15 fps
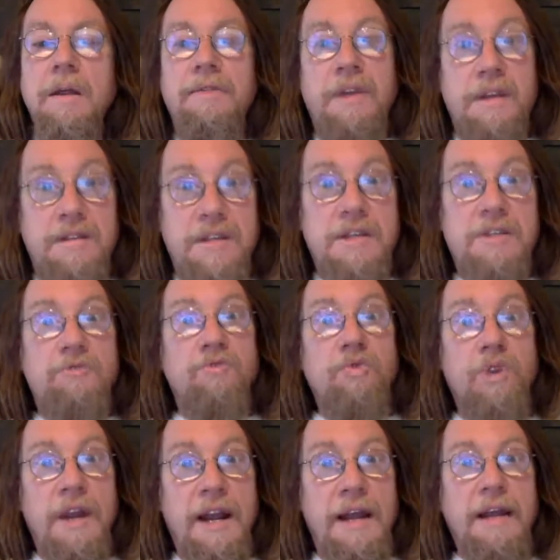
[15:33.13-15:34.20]
This is
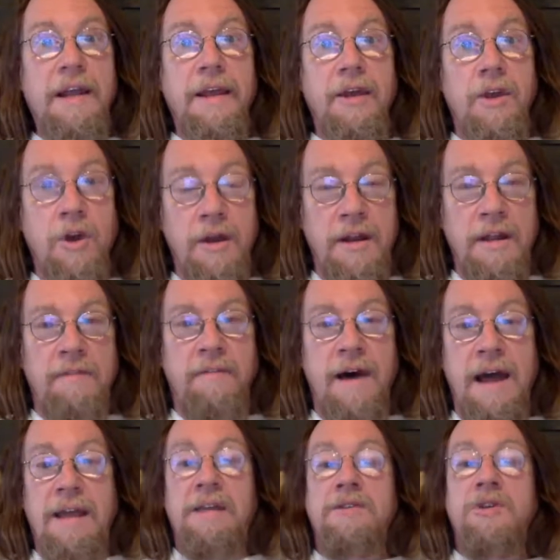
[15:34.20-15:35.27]
really good
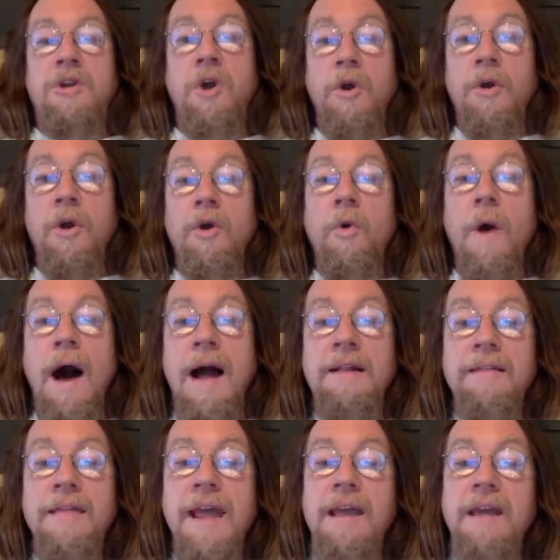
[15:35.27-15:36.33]
advice, Kono Kwan.
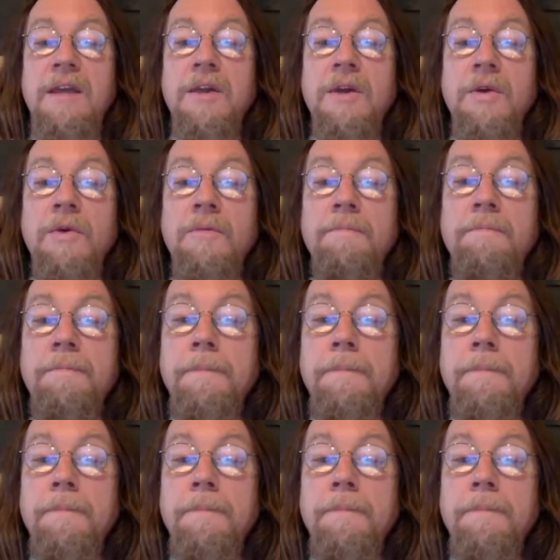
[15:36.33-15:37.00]
Thank you.